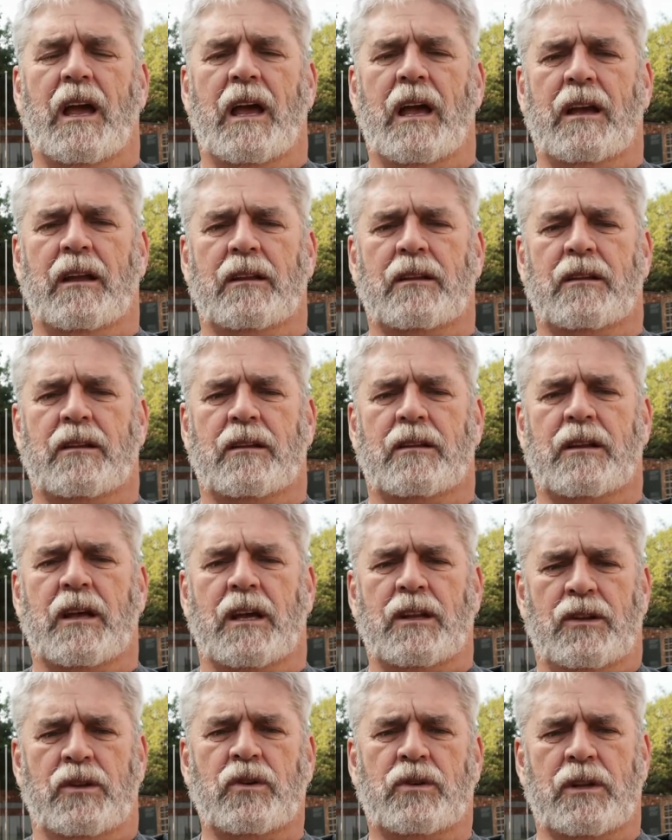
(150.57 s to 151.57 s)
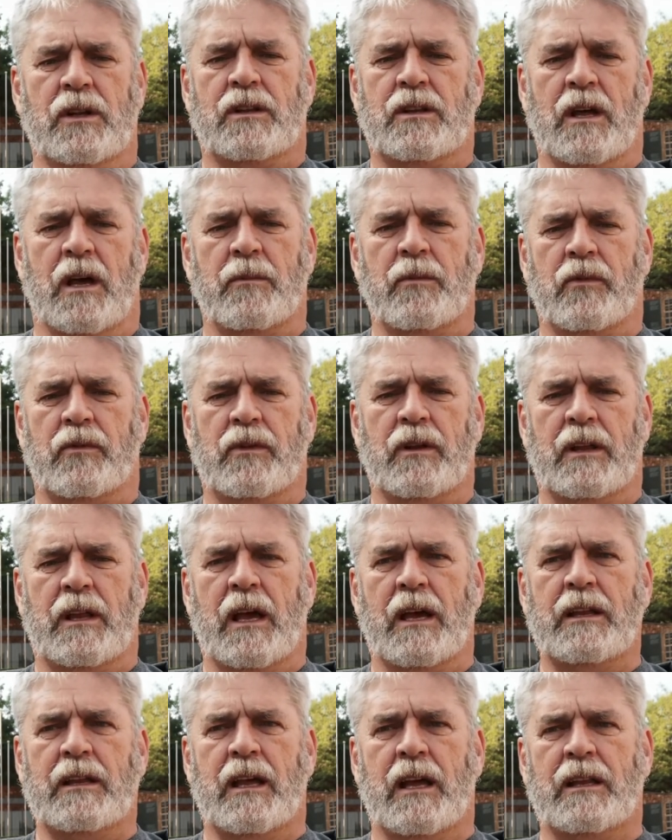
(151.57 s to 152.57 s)
and they took the time of the
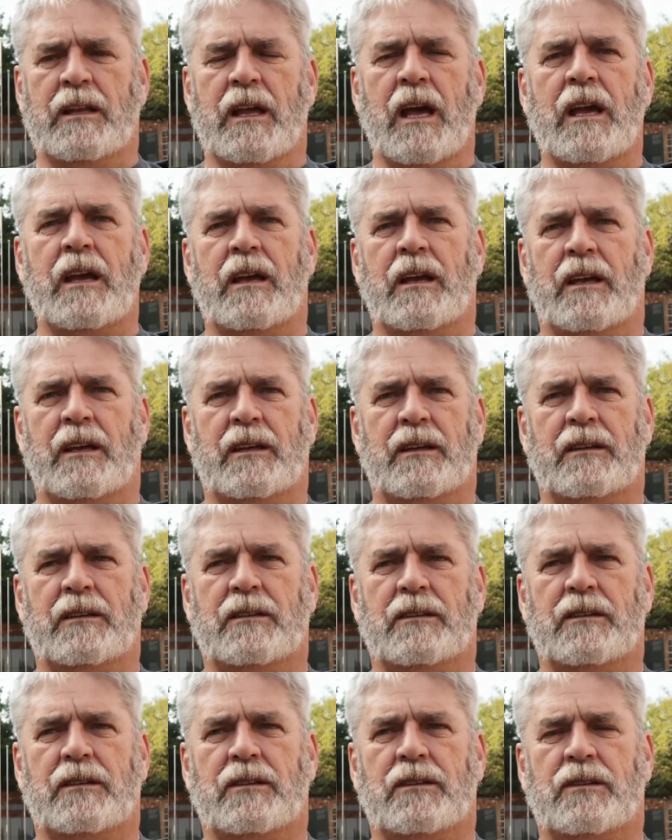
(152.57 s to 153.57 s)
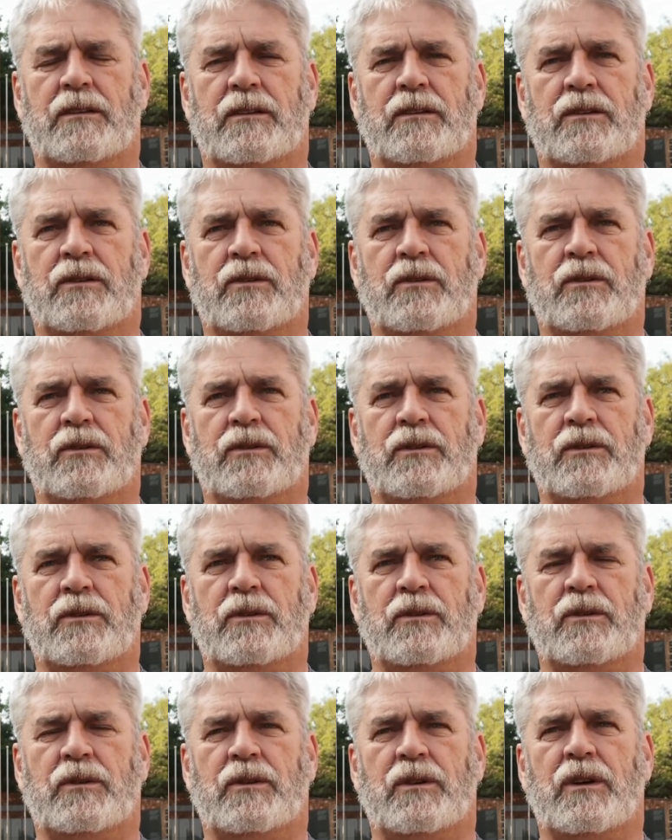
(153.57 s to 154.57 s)
day that day to
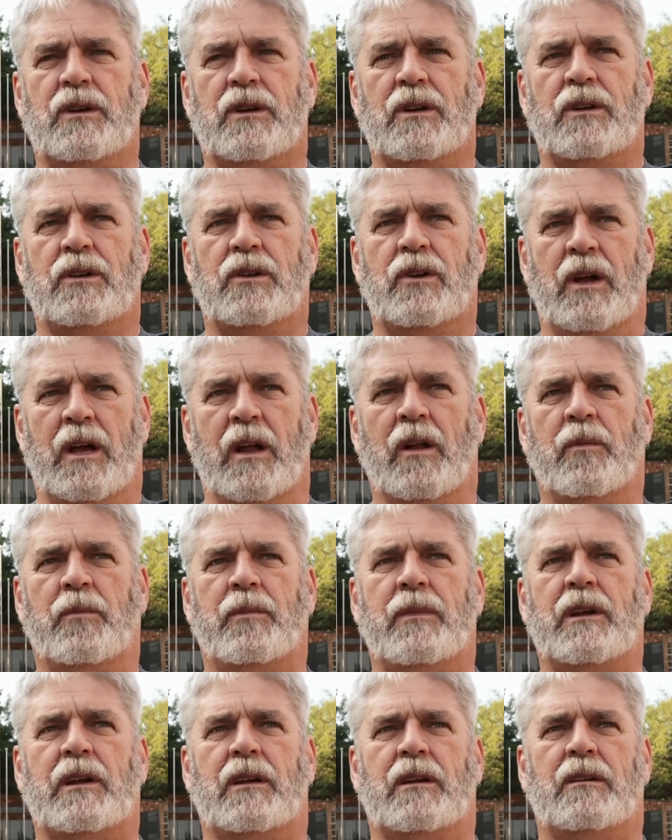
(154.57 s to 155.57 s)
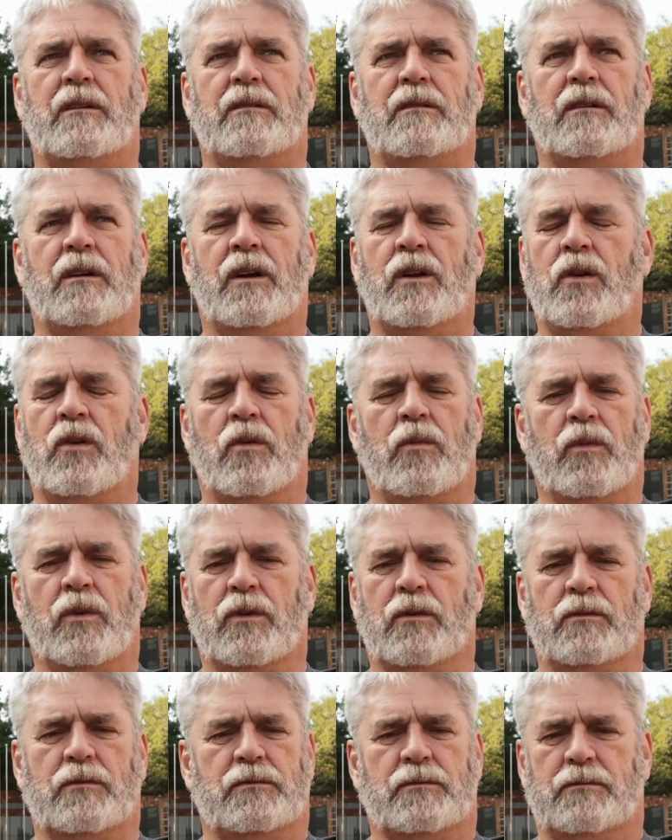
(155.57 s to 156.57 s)
help me, a
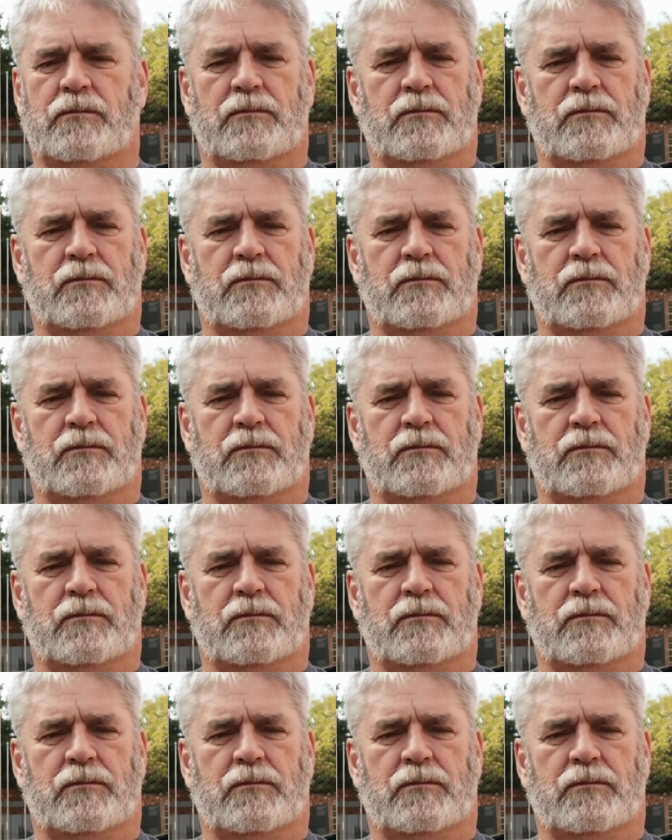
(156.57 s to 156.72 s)
normal